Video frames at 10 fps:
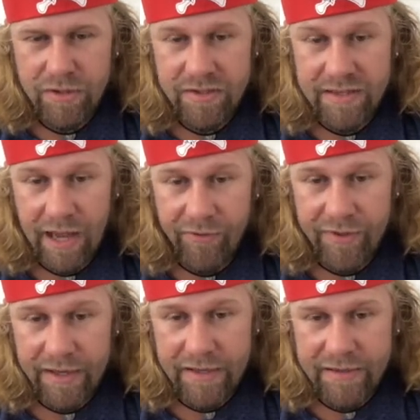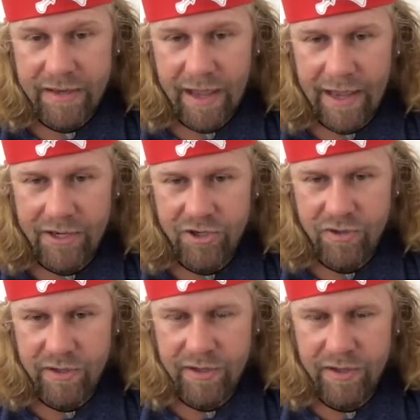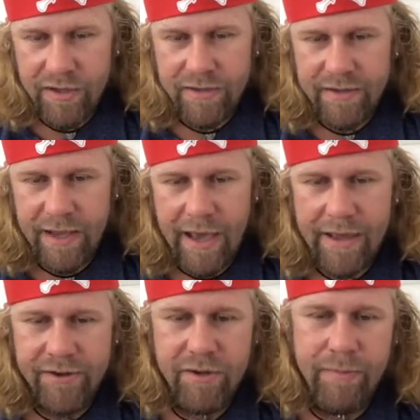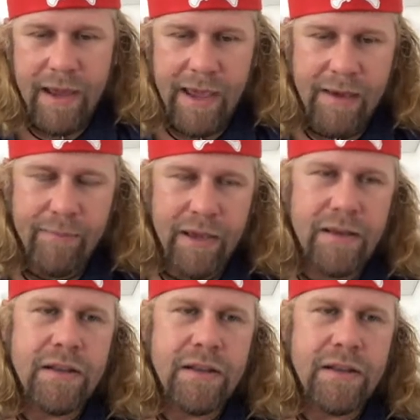southeast actually, to head to Miami.